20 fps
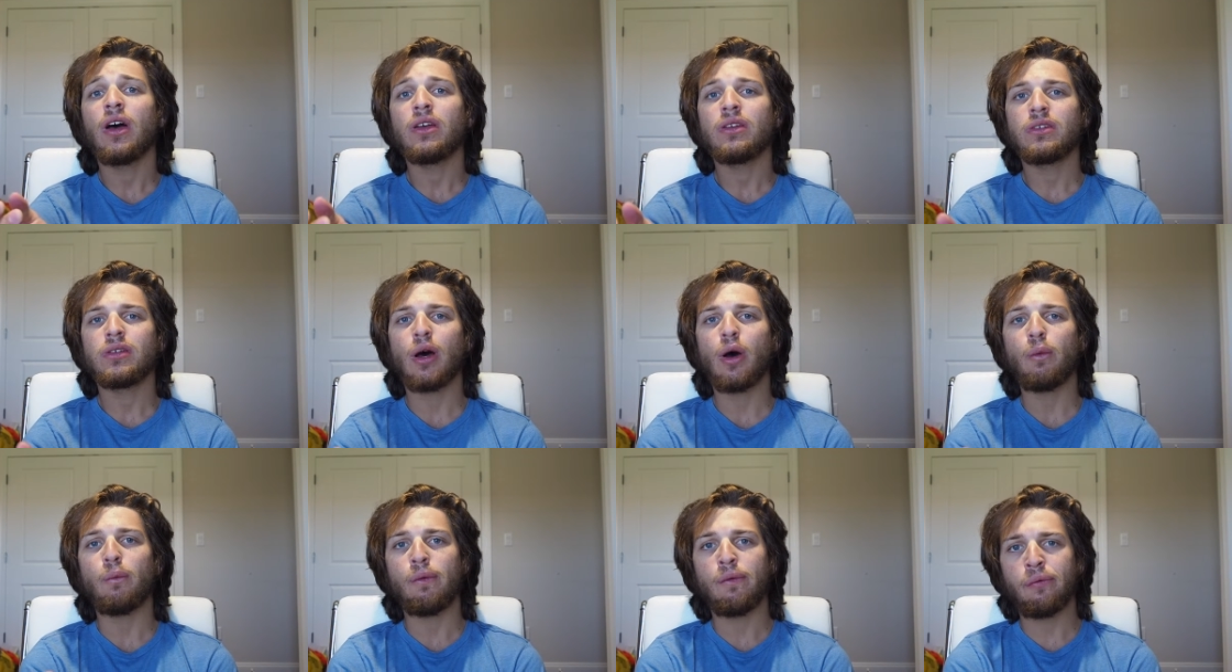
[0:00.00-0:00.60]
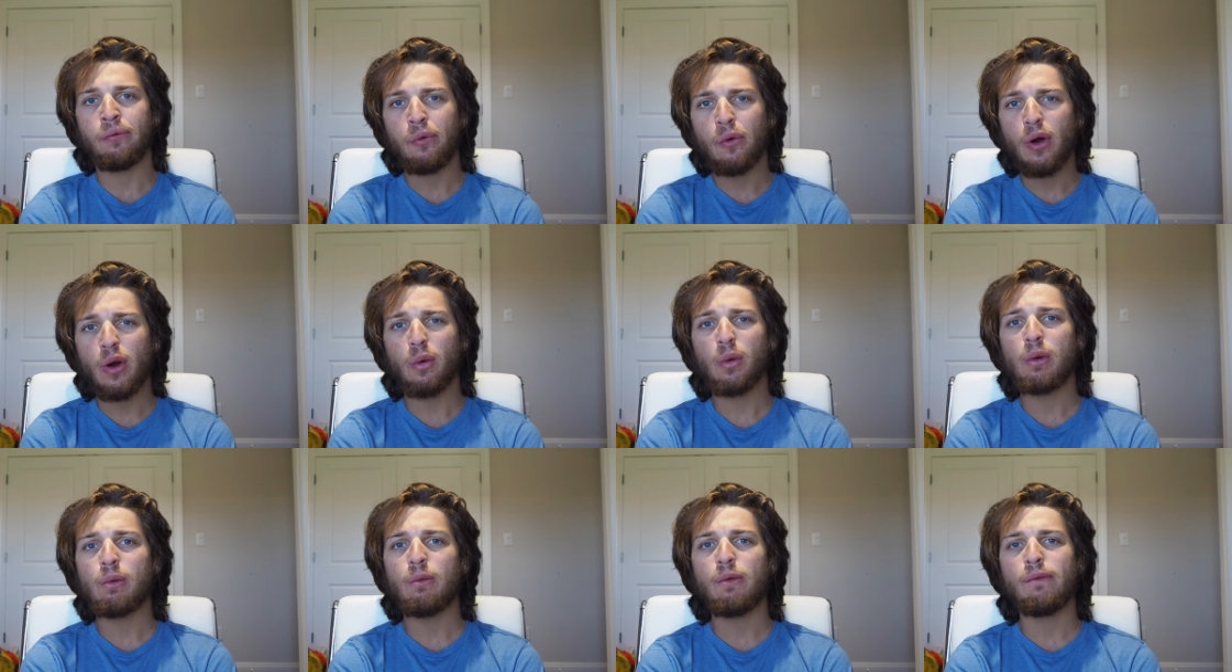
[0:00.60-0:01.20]
So
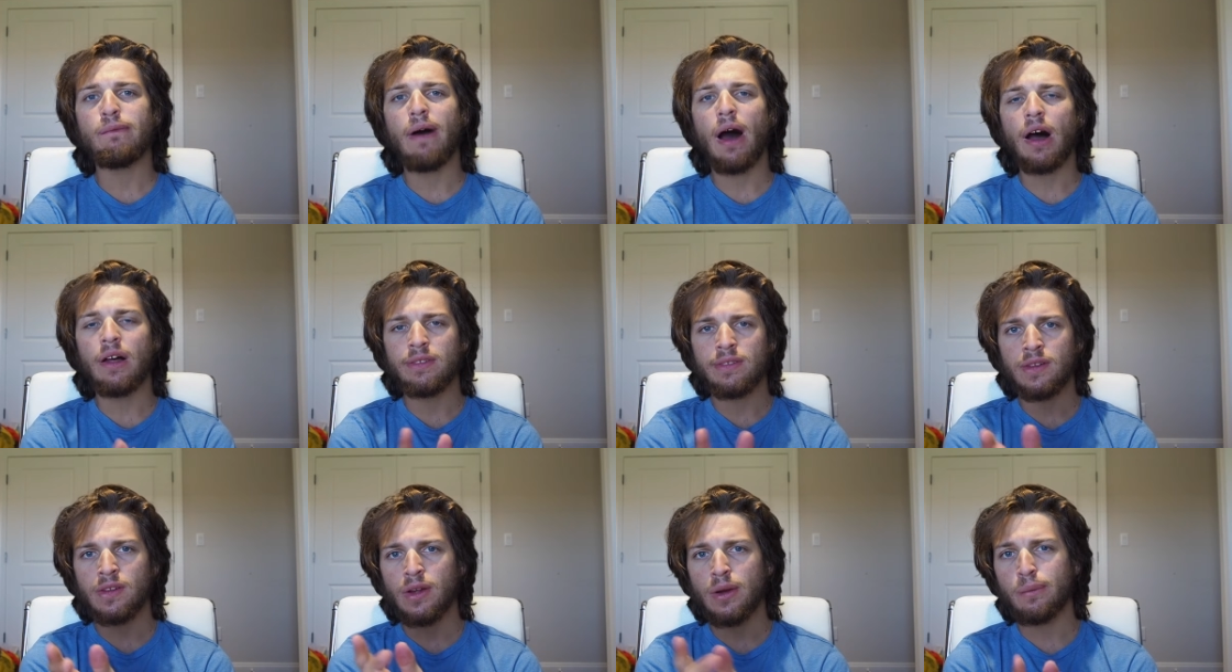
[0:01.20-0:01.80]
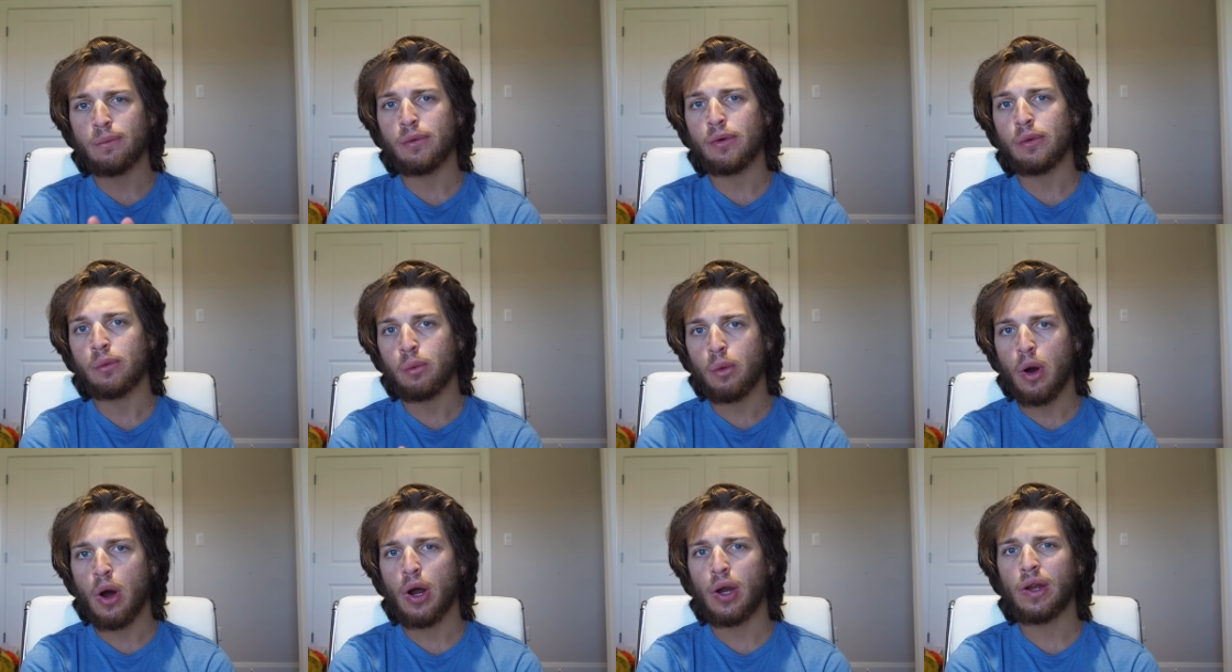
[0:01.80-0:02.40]
before we move on to number
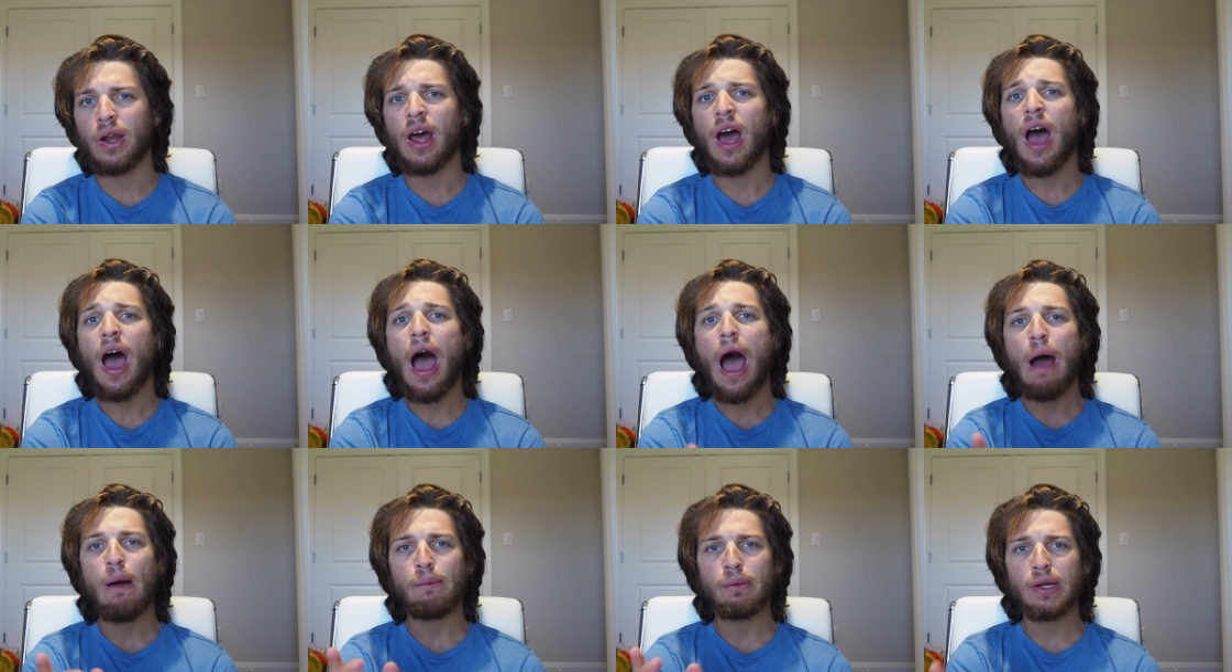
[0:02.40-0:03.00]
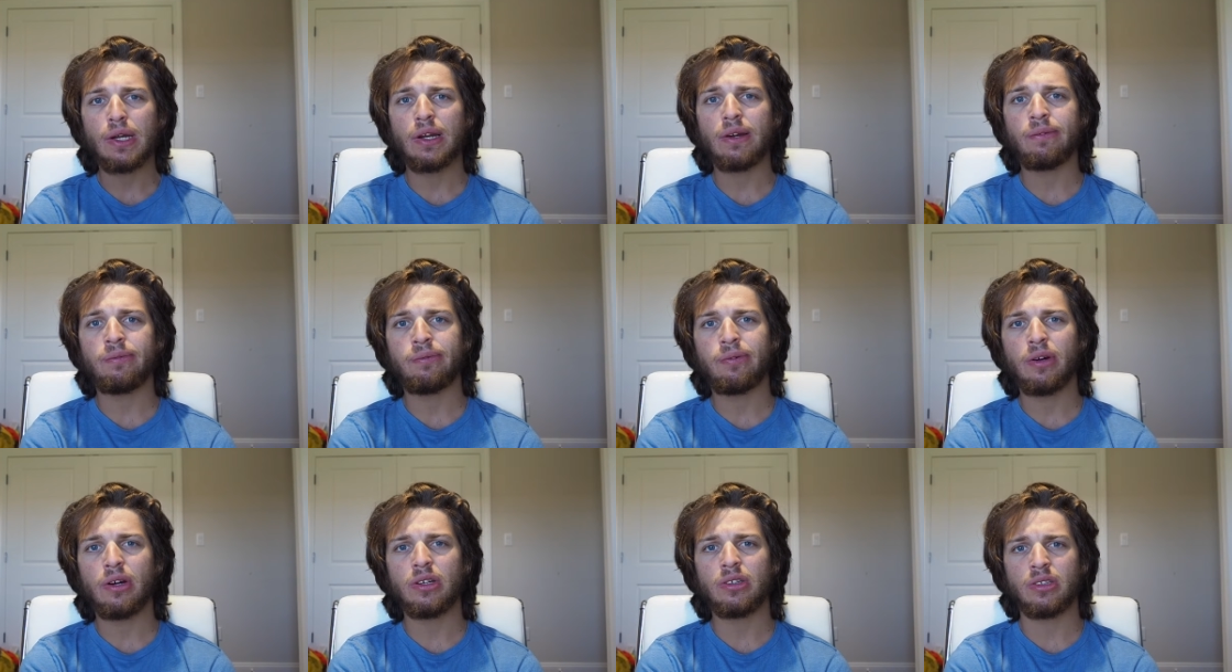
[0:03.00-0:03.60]
one, I'm gonna
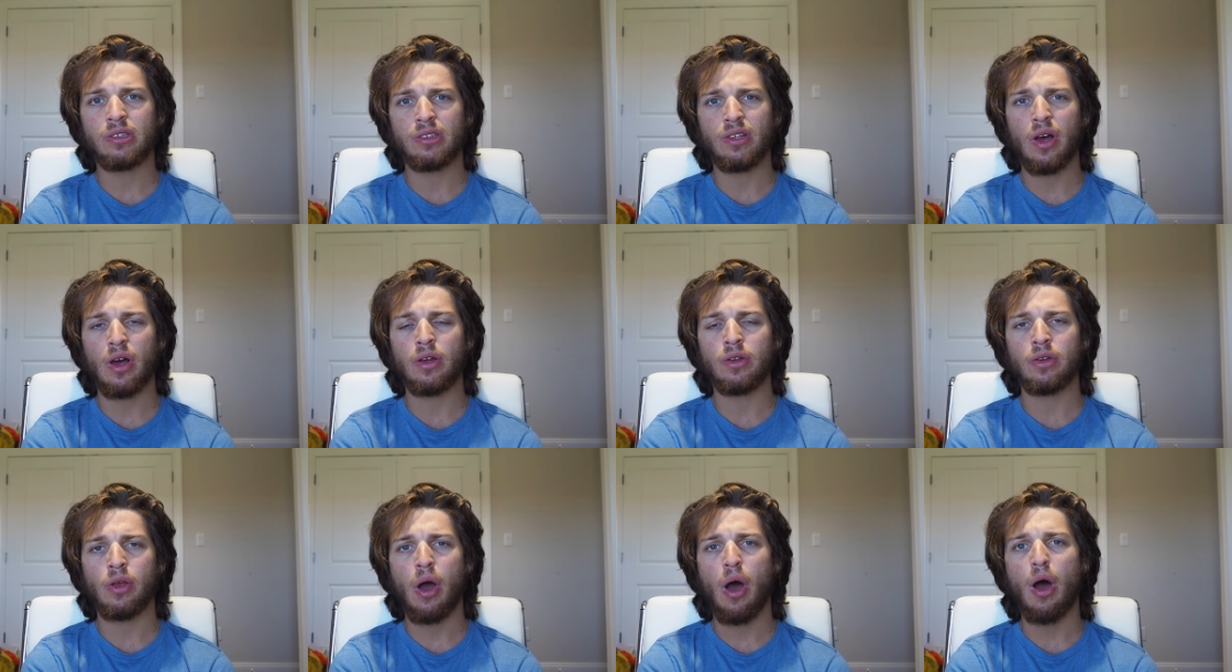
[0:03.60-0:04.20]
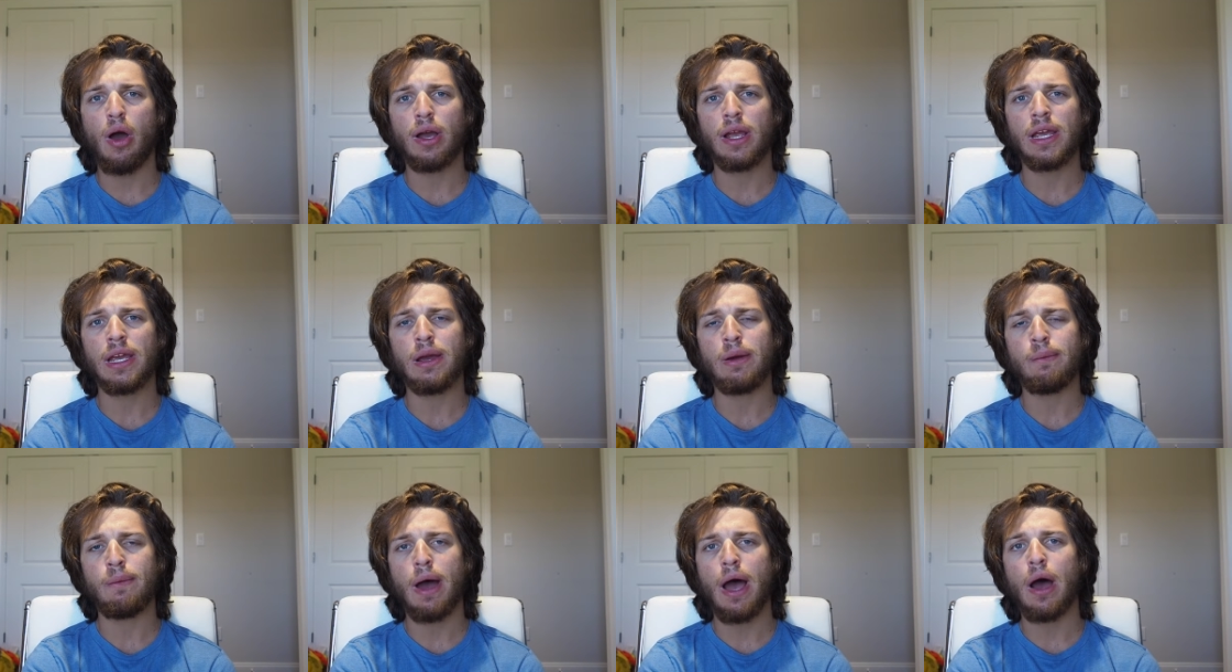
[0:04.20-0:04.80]
first start
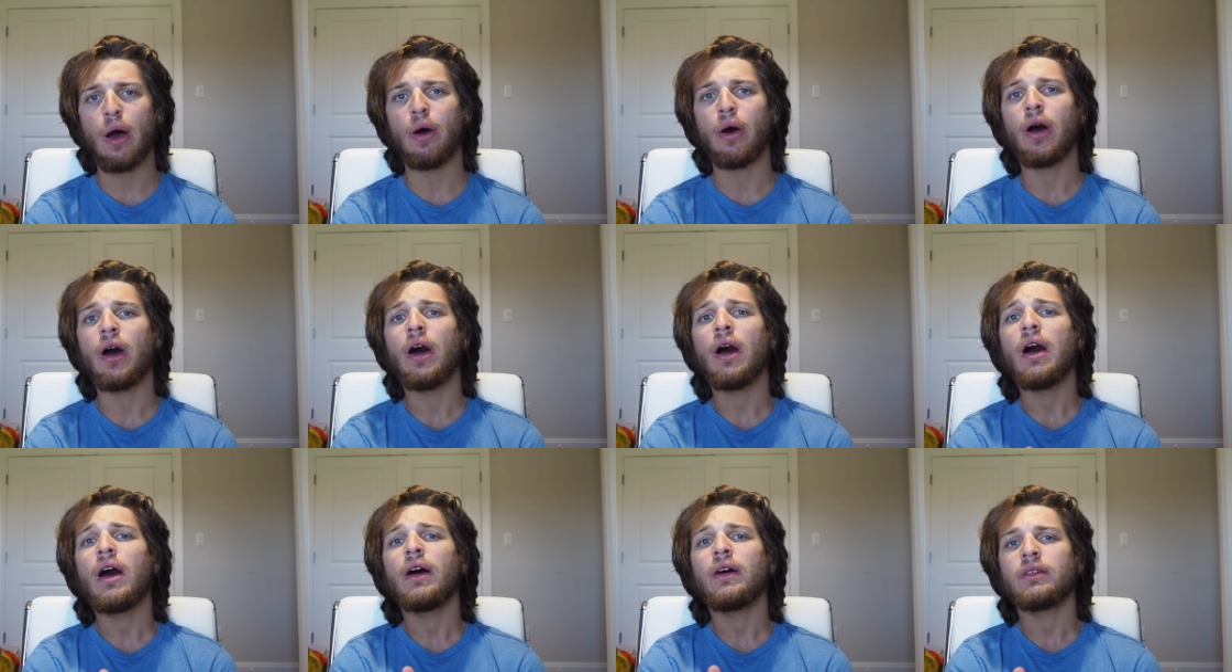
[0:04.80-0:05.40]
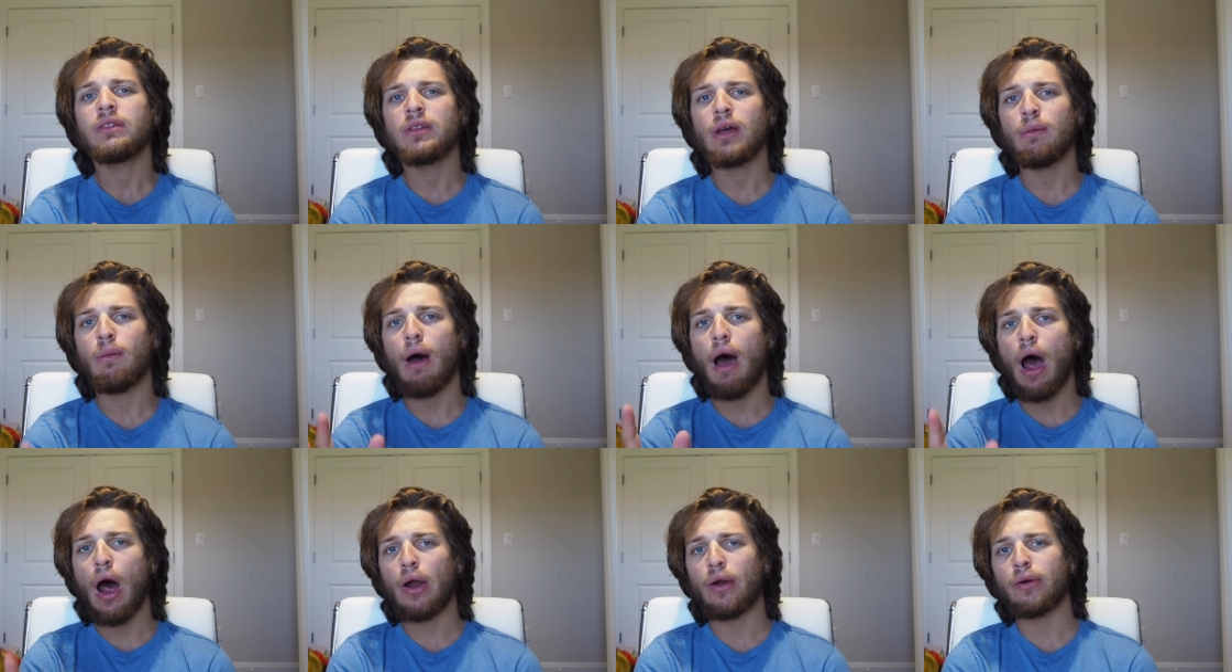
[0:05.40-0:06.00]
talking about some
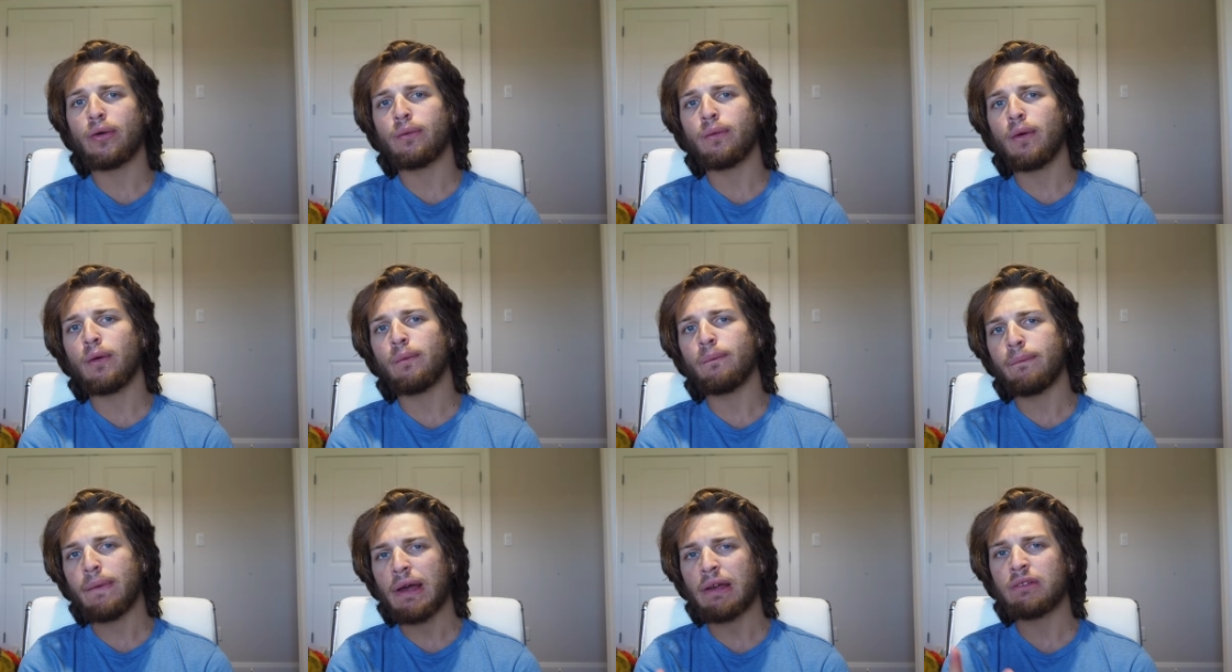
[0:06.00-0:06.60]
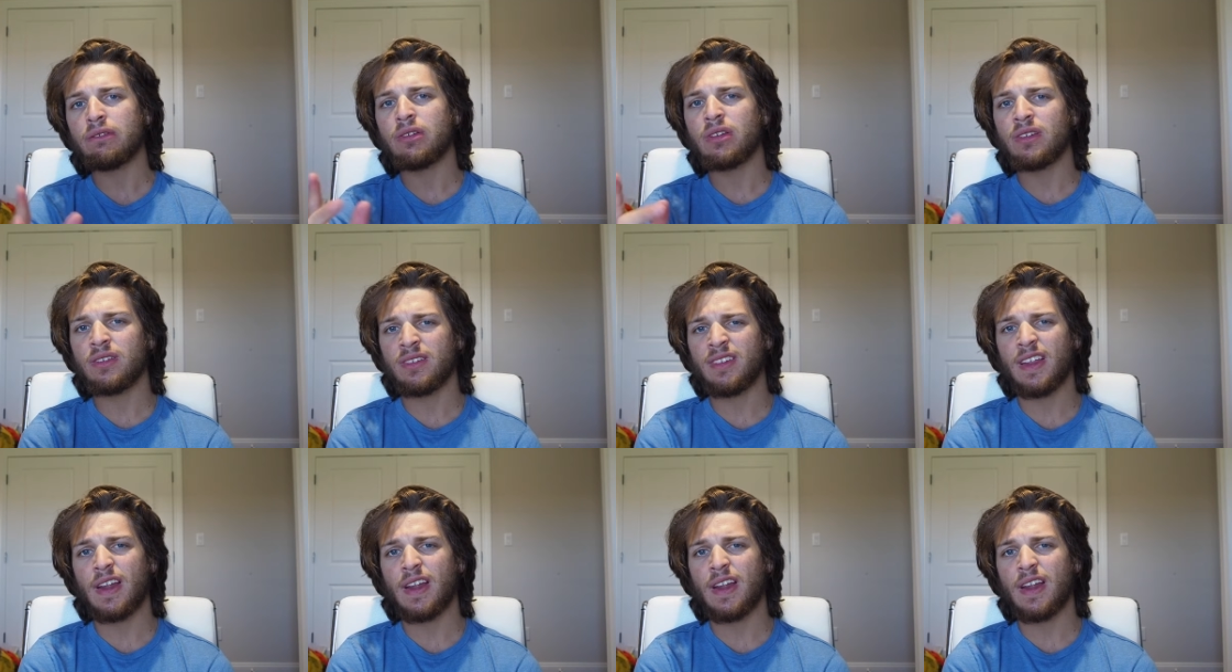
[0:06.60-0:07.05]
honorable mentions